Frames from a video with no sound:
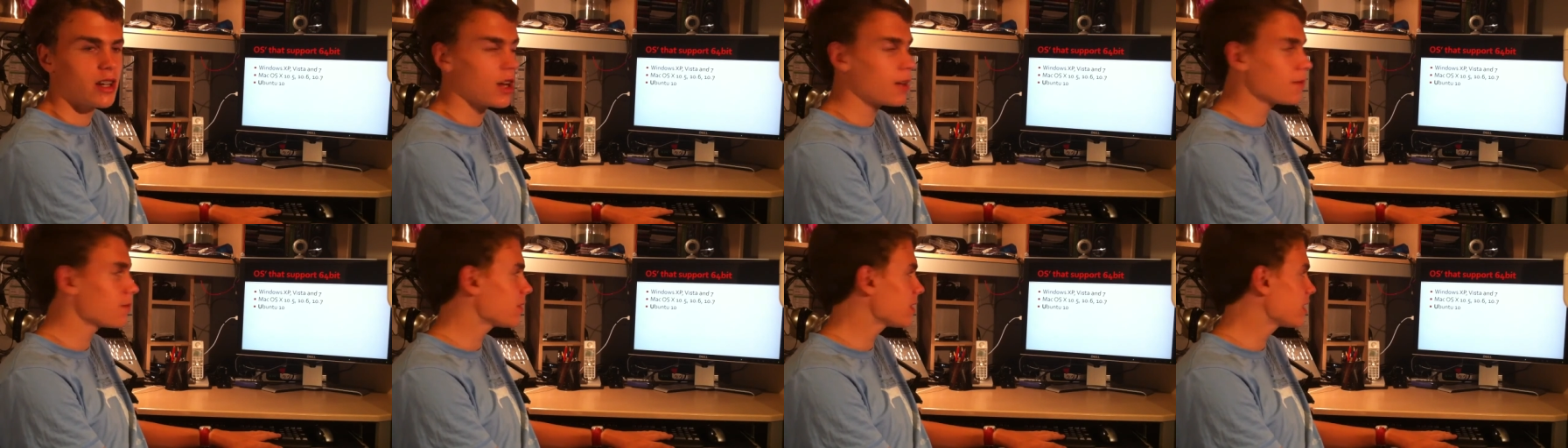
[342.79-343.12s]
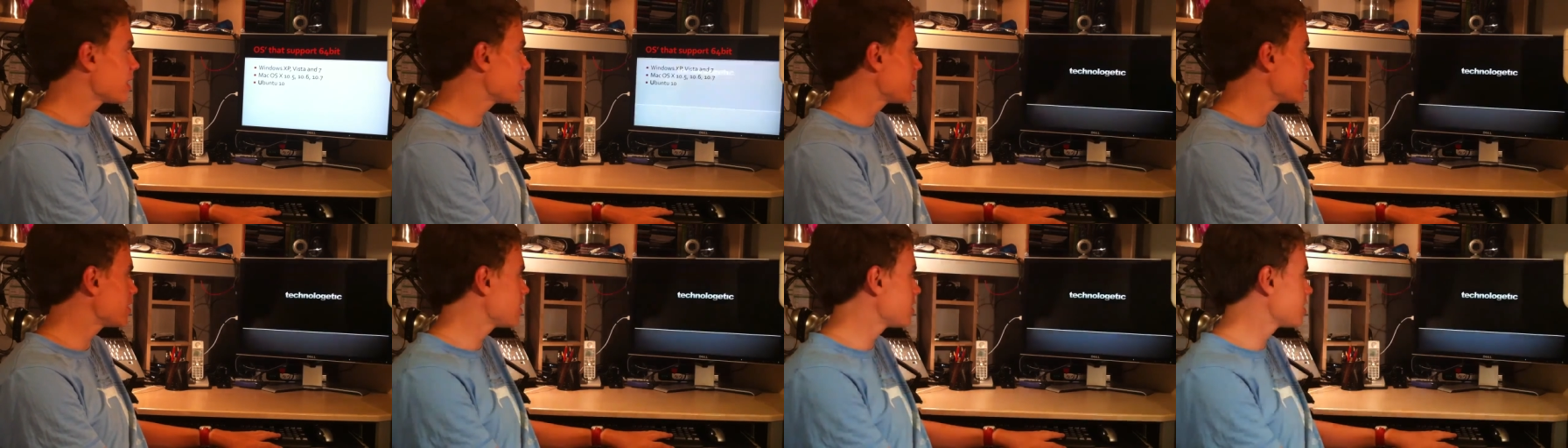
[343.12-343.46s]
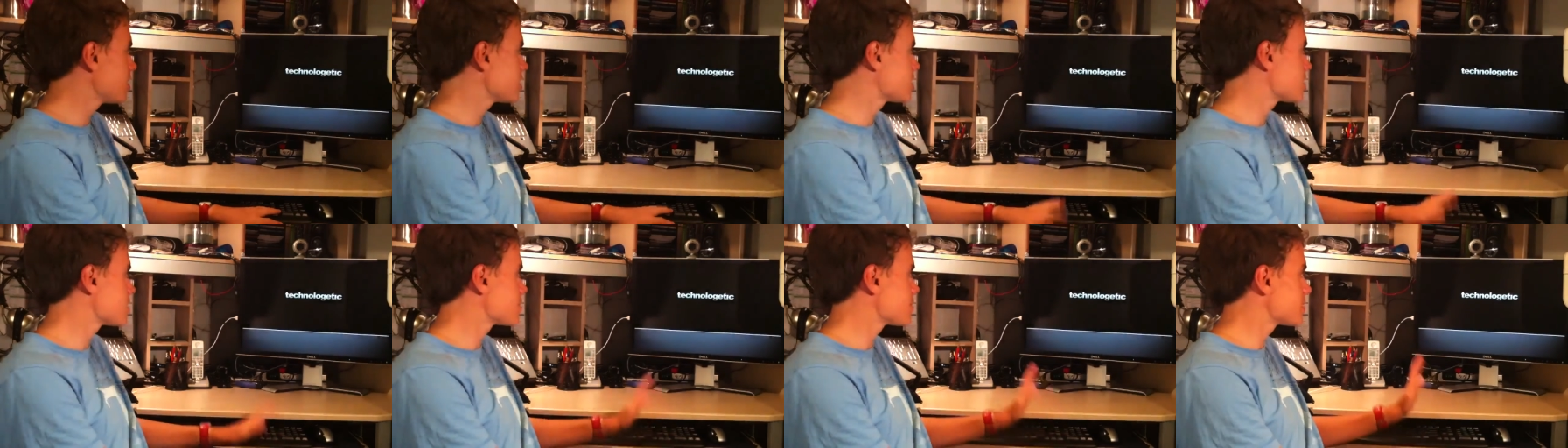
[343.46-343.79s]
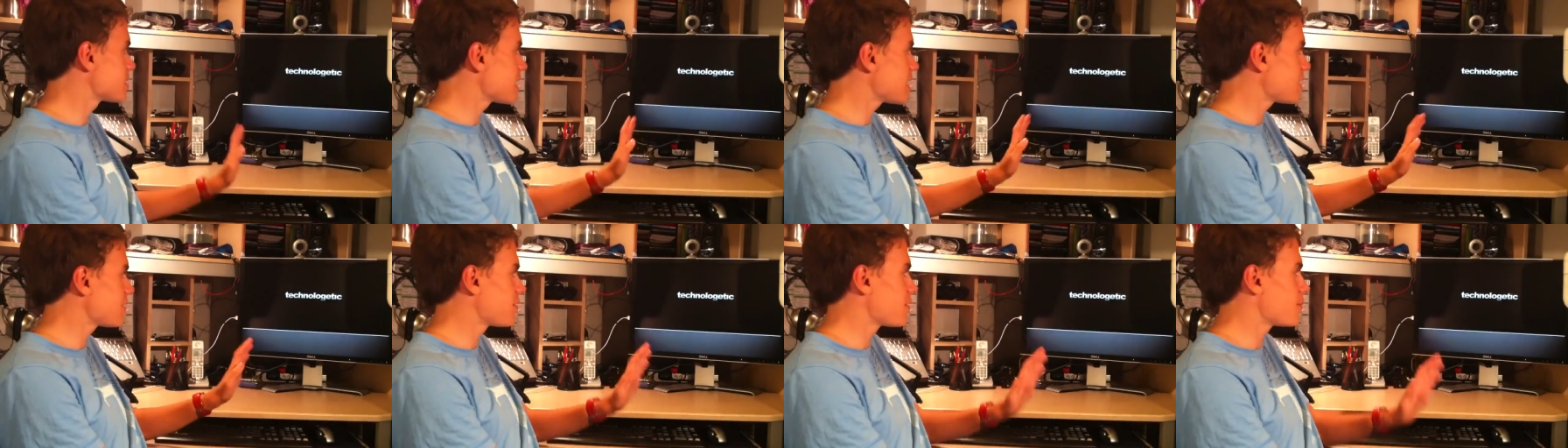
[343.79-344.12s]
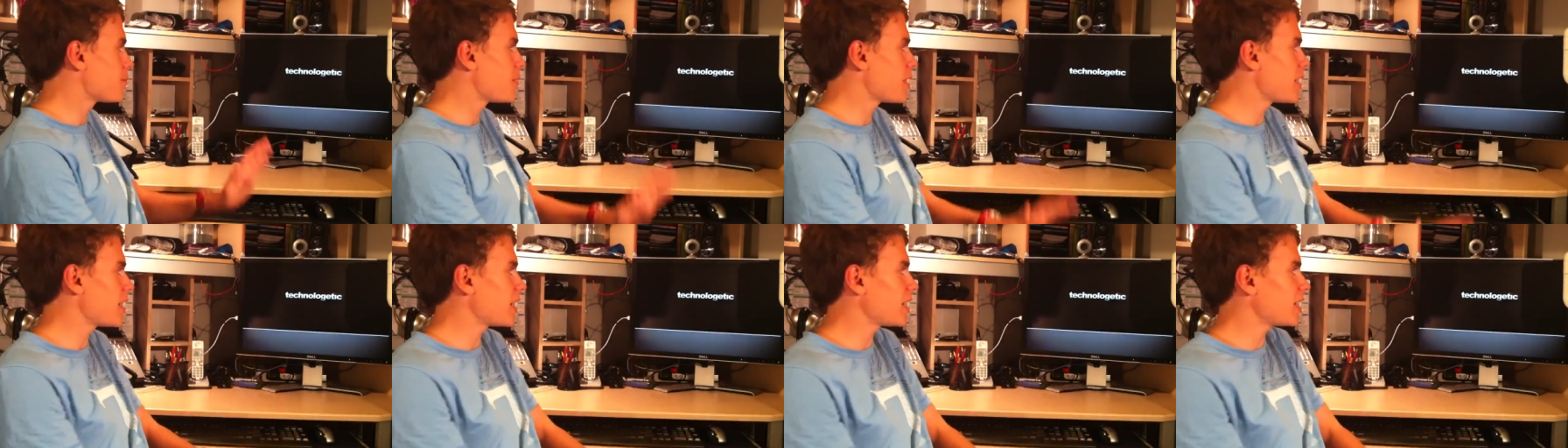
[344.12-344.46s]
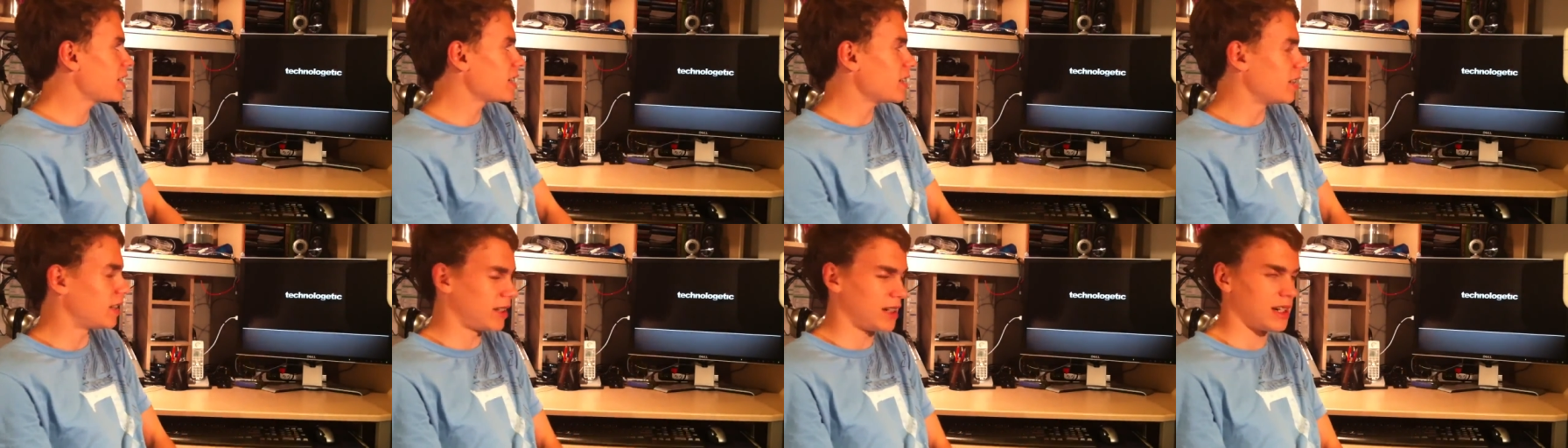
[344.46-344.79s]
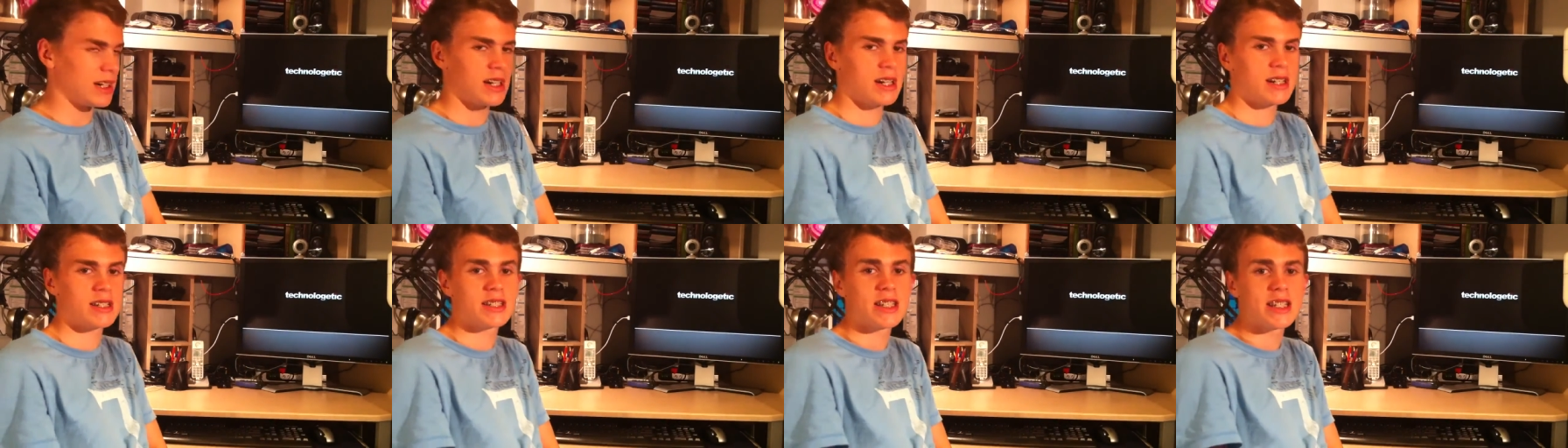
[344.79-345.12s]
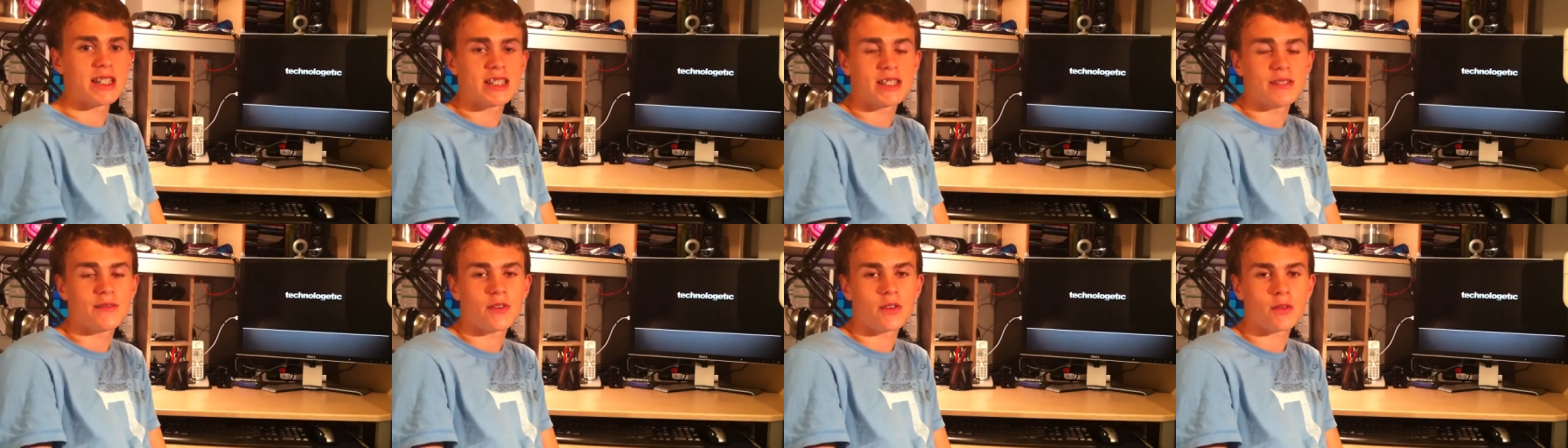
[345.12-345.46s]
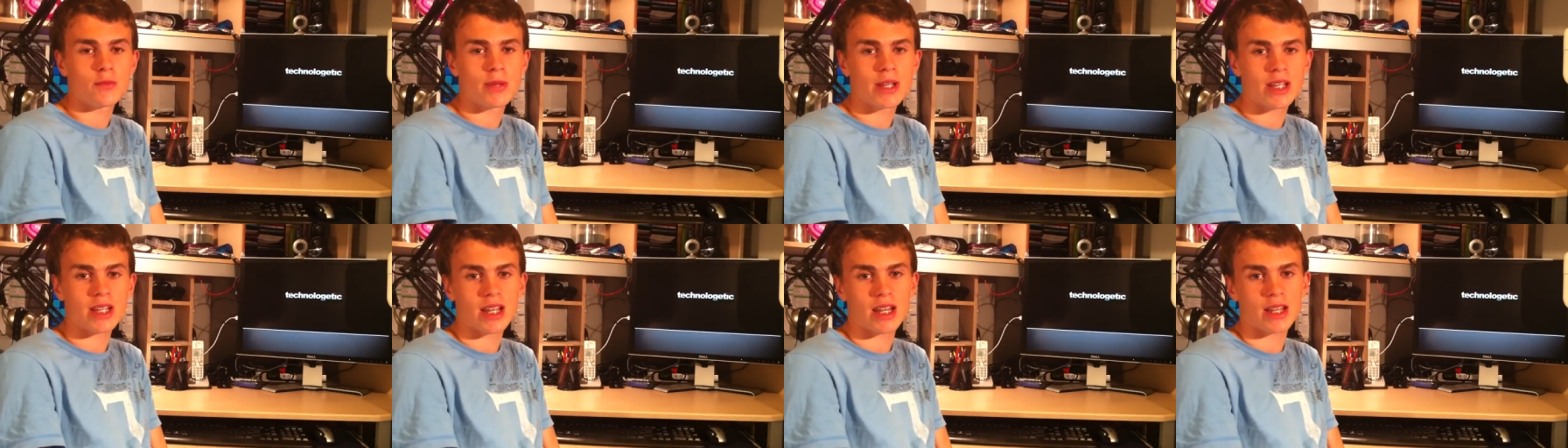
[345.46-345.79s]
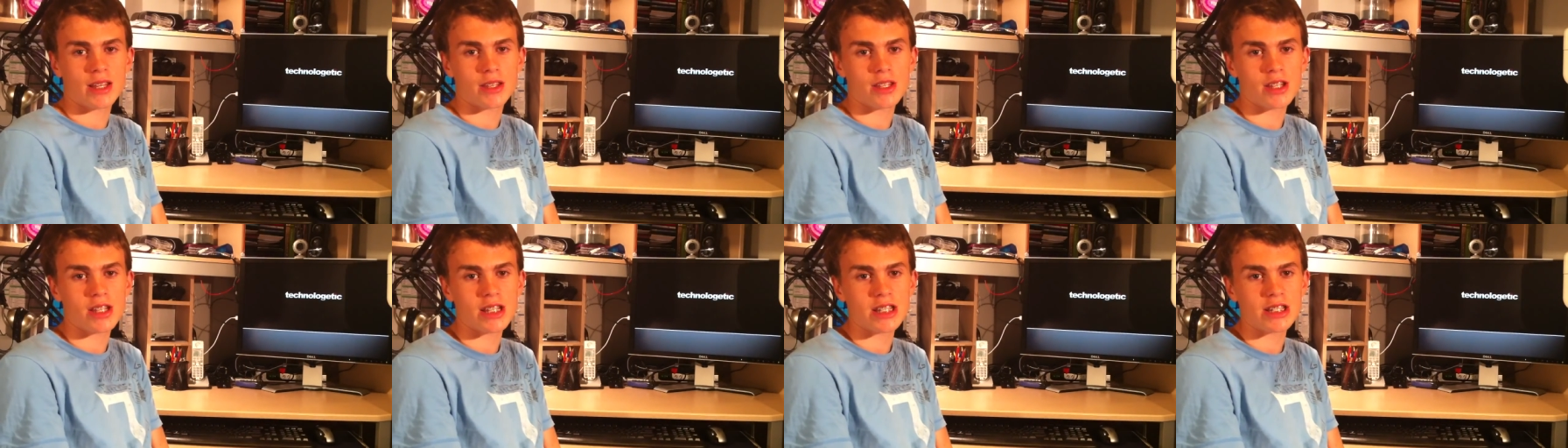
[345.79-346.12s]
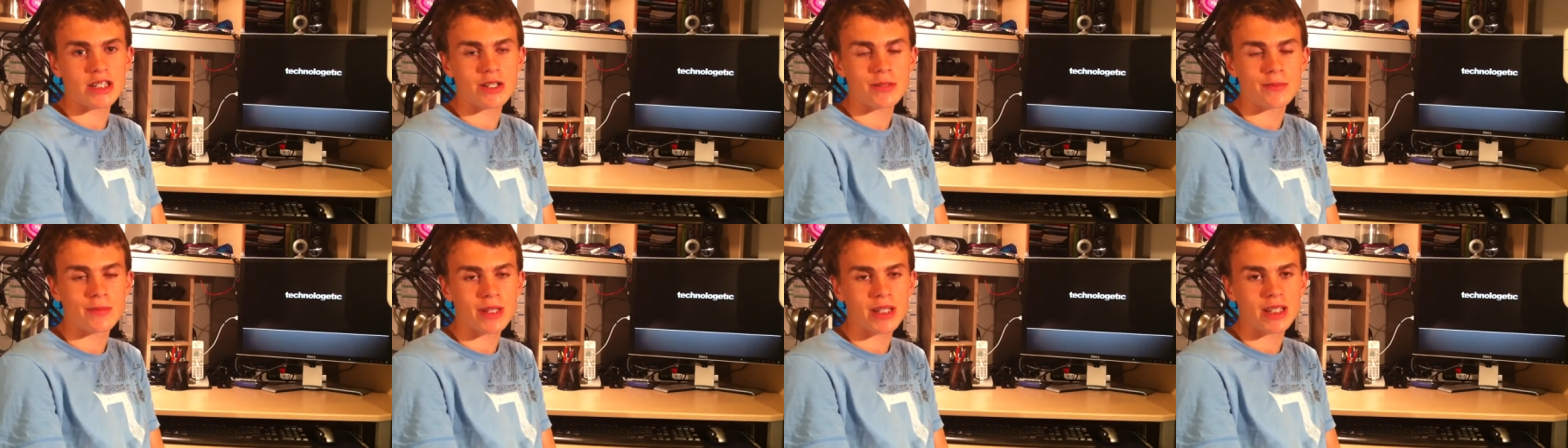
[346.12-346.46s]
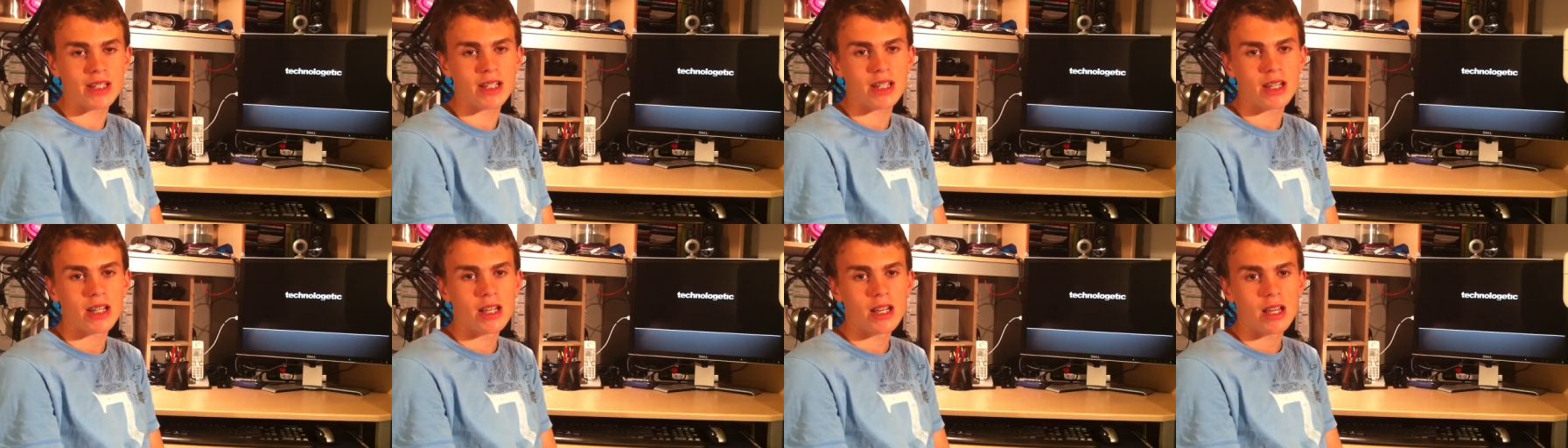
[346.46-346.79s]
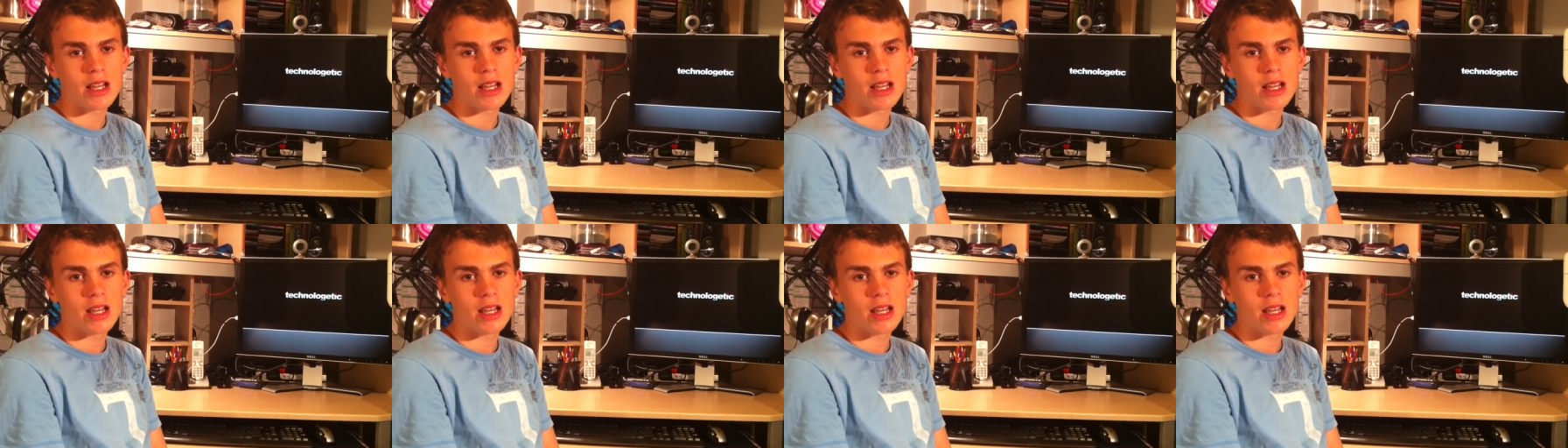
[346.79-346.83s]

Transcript: Hopefully you learned some stuff about 64-bit and 32-bit